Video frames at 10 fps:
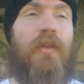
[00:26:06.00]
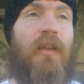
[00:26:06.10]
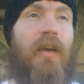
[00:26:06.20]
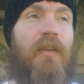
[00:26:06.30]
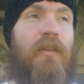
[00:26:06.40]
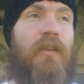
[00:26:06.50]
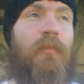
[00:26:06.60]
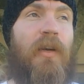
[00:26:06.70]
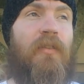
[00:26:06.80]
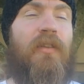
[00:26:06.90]
and like live
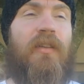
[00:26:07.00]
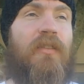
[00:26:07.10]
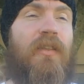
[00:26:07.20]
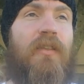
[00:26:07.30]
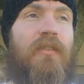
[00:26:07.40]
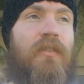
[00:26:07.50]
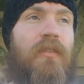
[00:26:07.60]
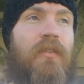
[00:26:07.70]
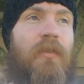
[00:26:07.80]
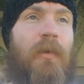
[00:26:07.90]
by everything it says, you
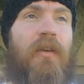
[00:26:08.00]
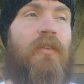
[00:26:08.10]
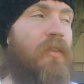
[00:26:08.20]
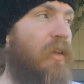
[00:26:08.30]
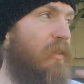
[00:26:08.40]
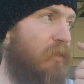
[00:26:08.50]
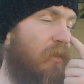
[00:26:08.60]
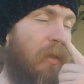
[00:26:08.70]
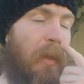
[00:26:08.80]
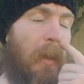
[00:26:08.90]
might go crazy.
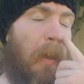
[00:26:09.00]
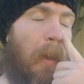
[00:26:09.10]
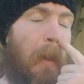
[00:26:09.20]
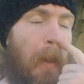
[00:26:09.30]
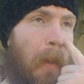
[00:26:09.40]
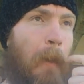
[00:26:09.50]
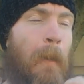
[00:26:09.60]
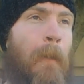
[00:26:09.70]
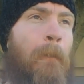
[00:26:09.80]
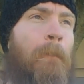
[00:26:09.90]

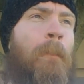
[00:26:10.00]
That